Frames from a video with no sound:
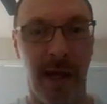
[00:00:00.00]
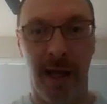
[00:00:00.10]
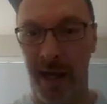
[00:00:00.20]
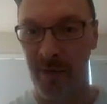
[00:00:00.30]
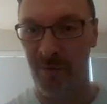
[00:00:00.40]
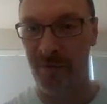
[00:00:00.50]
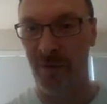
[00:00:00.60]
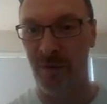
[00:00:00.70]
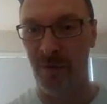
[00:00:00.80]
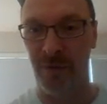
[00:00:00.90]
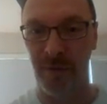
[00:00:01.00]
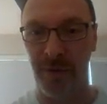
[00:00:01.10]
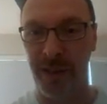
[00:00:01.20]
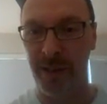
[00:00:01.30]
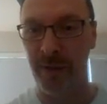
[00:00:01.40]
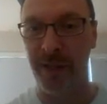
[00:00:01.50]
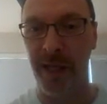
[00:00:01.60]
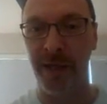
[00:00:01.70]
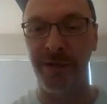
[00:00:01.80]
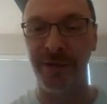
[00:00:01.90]
And if we go here
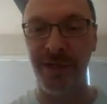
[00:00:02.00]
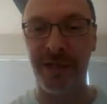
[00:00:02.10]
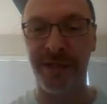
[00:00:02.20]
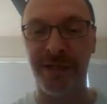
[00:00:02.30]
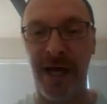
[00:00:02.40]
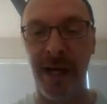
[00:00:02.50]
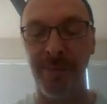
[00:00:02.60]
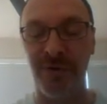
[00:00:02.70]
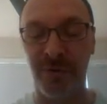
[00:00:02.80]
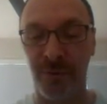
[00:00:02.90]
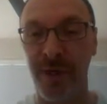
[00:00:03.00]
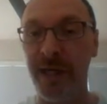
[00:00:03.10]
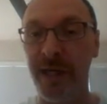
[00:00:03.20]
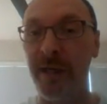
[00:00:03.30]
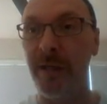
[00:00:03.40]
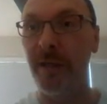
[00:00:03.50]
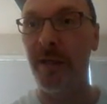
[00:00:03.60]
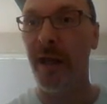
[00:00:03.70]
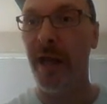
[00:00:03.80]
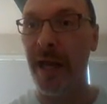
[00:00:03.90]
again, 6 times 3
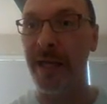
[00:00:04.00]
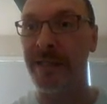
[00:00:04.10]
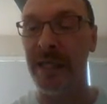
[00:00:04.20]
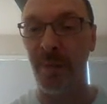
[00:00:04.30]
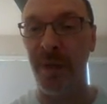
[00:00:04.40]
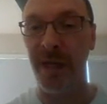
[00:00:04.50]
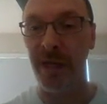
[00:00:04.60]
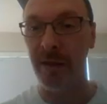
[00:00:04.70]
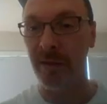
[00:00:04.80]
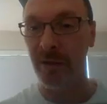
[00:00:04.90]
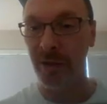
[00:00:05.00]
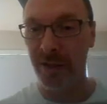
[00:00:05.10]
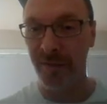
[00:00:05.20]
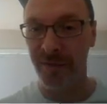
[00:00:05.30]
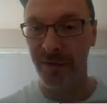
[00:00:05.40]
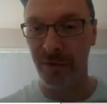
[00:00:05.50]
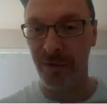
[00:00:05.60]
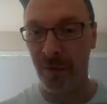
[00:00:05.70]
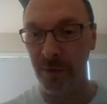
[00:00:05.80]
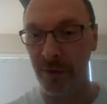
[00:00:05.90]
ATP gives us a
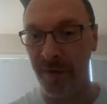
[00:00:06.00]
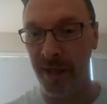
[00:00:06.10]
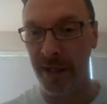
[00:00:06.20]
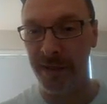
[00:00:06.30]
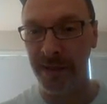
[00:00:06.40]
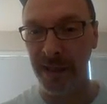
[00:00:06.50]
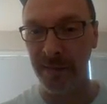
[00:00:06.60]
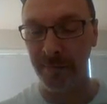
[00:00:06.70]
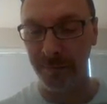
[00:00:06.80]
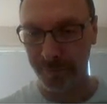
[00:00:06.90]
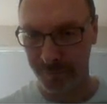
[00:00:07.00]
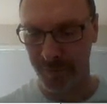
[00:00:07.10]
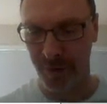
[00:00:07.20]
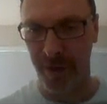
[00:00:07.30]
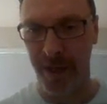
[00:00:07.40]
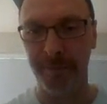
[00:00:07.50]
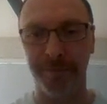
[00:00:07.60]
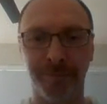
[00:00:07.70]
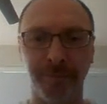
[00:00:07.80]
total of 18. All right.